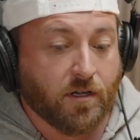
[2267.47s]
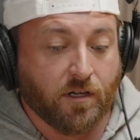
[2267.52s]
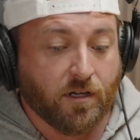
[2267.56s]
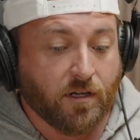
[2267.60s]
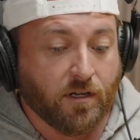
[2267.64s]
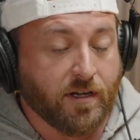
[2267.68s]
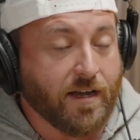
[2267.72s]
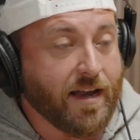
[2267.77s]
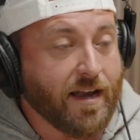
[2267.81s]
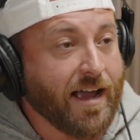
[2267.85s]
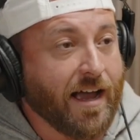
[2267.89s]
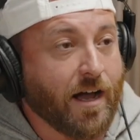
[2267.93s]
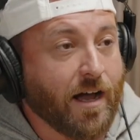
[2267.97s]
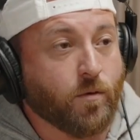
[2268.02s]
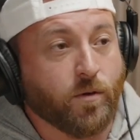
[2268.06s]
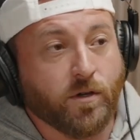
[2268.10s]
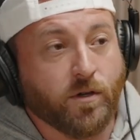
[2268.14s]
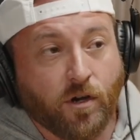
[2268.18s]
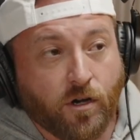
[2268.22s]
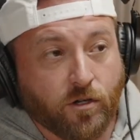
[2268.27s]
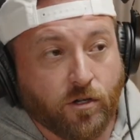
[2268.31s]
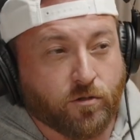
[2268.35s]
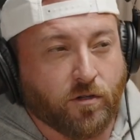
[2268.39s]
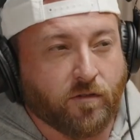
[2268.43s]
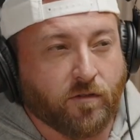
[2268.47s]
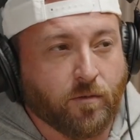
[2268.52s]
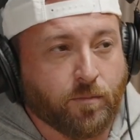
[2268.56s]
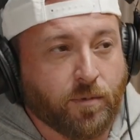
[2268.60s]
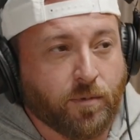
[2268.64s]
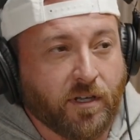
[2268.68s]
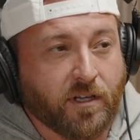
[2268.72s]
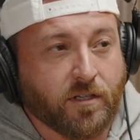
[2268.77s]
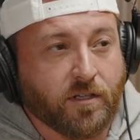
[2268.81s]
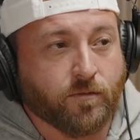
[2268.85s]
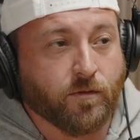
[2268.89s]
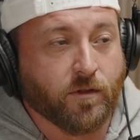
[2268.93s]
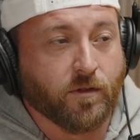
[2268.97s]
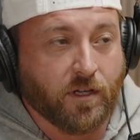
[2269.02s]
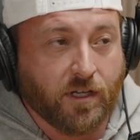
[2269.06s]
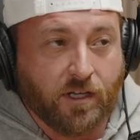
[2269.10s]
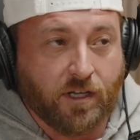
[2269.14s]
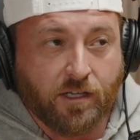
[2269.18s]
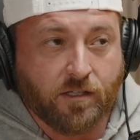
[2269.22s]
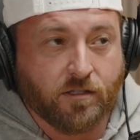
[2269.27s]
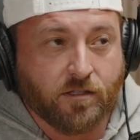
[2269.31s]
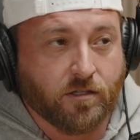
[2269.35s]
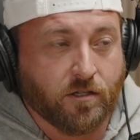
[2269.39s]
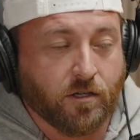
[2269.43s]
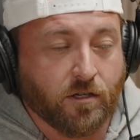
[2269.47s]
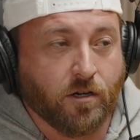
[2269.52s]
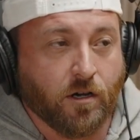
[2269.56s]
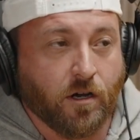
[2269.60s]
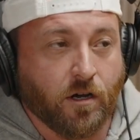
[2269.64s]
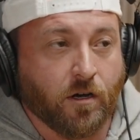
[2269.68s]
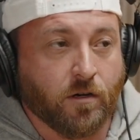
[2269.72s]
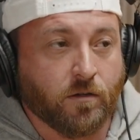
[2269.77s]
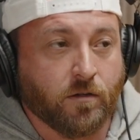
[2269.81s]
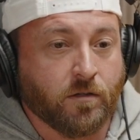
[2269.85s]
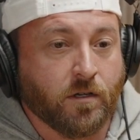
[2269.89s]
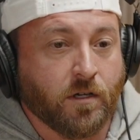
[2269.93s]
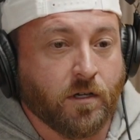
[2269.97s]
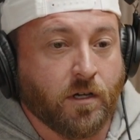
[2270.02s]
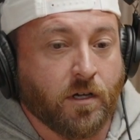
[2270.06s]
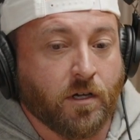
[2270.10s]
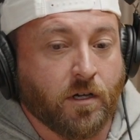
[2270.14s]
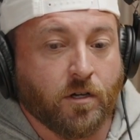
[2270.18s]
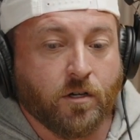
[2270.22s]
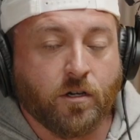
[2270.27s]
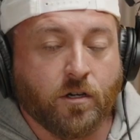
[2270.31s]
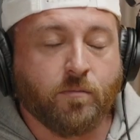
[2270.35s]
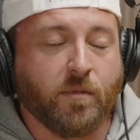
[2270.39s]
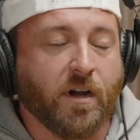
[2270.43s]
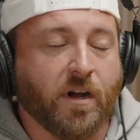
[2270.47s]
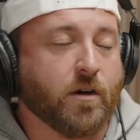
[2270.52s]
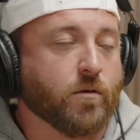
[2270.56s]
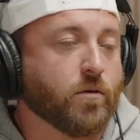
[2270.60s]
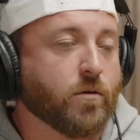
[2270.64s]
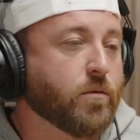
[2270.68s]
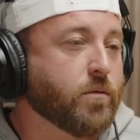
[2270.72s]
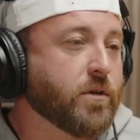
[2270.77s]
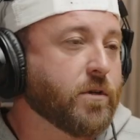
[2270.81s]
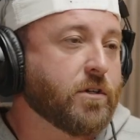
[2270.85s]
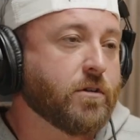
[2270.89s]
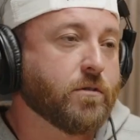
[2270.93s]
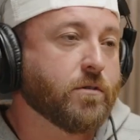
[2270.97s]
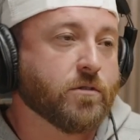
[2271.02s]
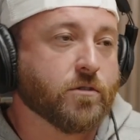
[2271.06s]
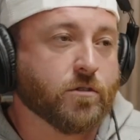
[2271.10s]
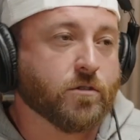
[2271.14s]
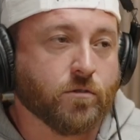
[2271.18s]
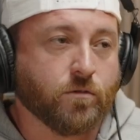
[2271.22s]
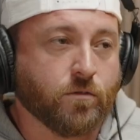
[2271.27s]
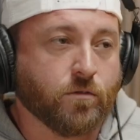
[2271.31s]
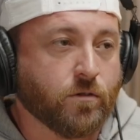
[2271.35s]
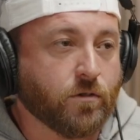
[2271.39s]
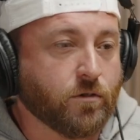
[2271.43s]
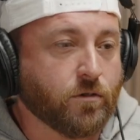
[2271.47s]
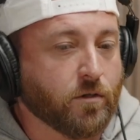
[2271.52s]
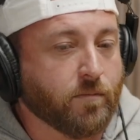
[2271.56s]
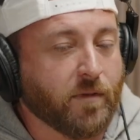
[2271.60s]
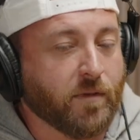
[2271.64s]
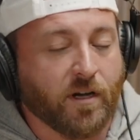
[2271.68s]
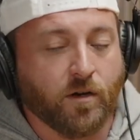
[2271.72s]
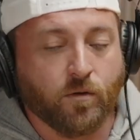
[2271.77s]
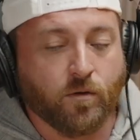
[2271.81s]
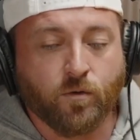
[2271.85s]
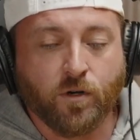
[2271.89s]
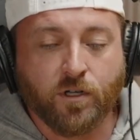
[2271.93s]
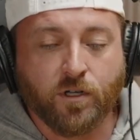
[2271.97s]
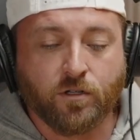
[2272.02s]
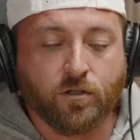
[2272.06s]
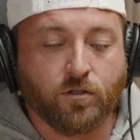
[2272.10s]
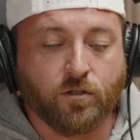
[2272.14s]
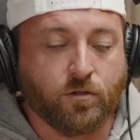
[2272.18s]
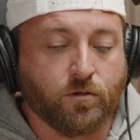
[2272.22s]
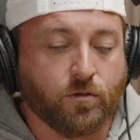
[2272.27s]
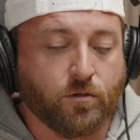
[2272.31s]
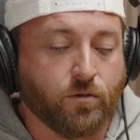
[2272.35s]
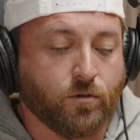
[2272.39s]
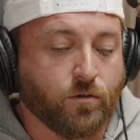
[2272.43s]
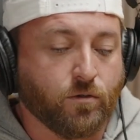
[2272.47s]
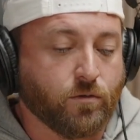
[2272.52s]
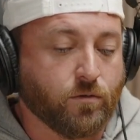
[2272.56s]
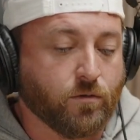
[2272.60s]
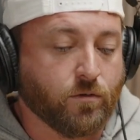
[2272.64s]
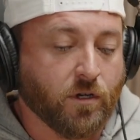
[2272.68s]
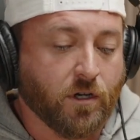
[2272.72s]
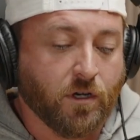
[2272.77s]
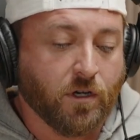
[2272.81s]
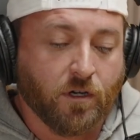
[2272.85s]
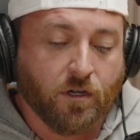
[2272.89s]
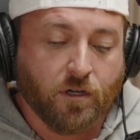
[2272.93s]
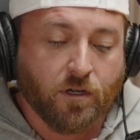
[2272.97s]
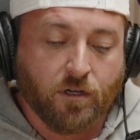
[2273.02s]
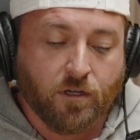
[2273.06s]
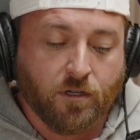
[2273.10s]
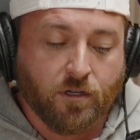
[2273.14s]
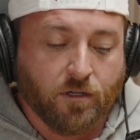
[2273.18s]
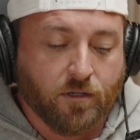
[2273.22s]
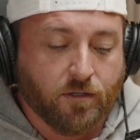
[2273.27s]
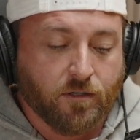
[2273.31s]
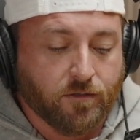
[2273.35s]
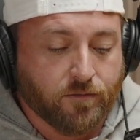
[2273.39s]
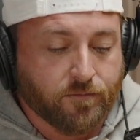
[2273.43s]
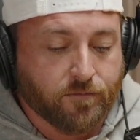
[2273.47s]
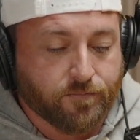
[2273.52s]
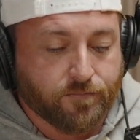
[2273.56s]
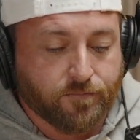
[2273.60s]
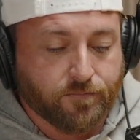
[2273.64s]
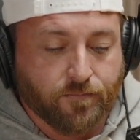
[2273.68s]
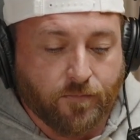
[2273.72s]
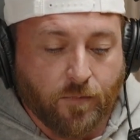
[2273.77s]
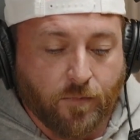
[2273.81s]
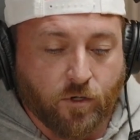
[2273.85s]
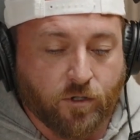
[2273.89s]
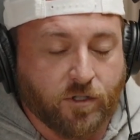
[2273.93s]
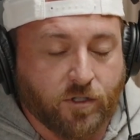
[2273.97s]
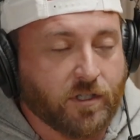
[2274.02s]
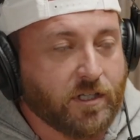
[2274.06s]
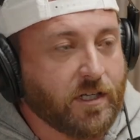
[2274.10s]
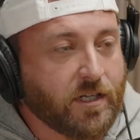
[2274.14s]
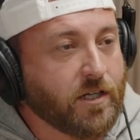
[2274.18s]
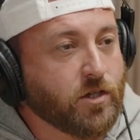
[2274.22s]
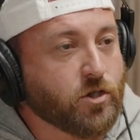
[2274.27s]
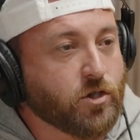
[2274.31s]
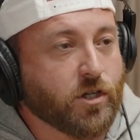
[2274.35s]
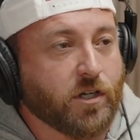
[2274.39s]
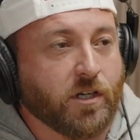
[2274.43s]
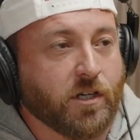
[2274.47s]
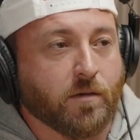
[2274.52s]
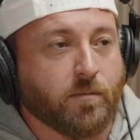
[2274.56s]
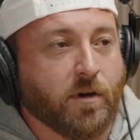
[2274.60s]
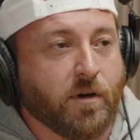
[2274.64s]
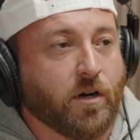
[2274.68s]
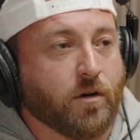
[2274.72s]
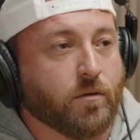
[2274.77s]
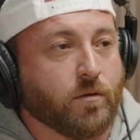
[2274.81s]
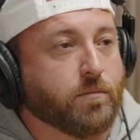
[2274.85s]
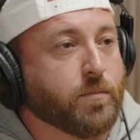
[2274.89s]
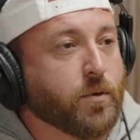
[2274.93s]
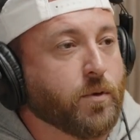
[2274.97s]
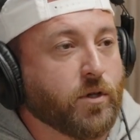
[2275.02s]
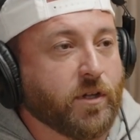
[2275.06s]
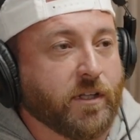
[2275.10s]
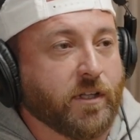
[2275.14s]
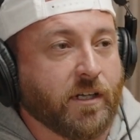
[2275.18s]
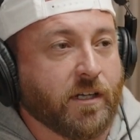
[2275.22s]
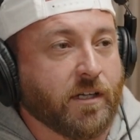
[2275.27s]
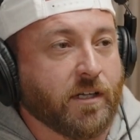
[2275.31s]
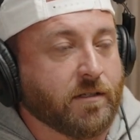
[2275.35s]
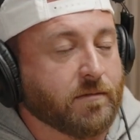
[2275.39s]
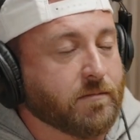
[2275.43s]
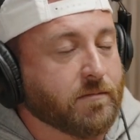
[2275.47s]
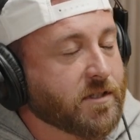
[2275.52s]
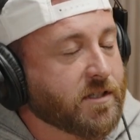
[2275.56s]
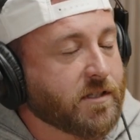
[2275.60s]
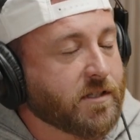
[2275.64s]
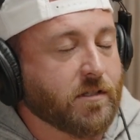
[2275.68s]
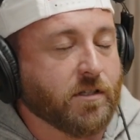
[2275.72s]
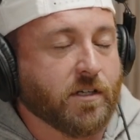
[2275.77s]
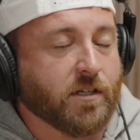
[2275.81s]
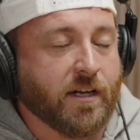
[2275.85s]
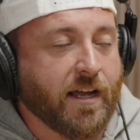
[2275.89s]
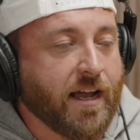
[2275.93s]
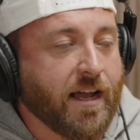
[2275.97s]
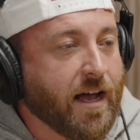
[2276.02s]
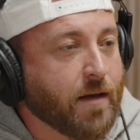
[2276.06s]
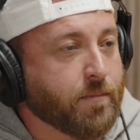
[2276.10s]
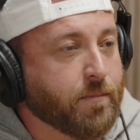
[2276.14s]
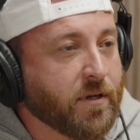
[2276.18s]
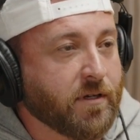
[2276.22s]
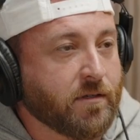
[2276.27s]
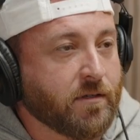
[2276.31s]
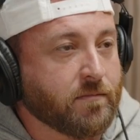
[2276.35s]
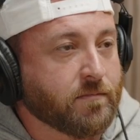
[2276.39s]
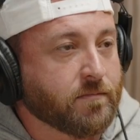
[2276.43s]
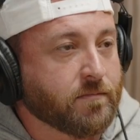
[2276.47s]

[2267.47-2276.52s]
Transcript: Now we also have a place for the kids to go, no matter what we do in school, no matter what you are teaching about bullying, still going to happen.